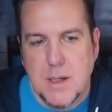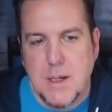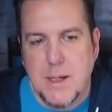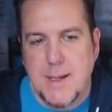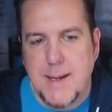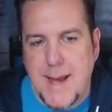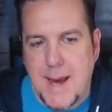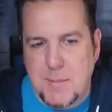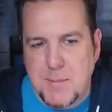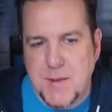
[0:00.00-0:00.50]

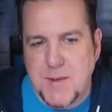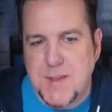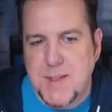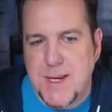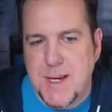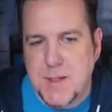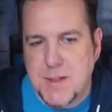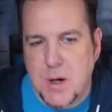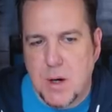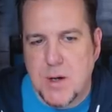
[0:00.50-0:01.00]
Knapton
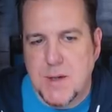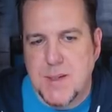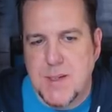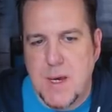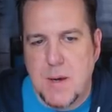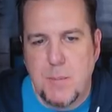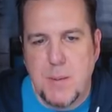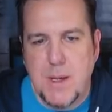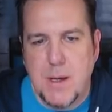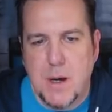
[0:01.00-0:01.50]
says R
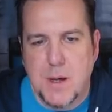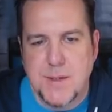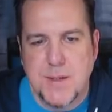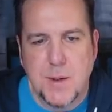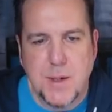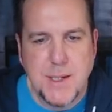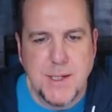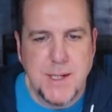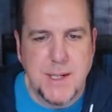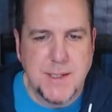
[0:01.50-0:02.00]
C M P
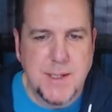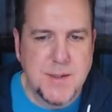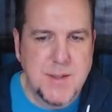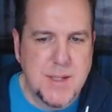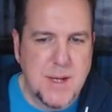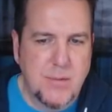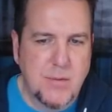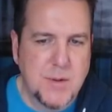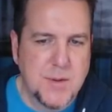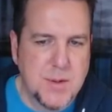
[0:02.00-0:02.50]
also conducted
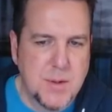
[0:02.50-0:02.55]
several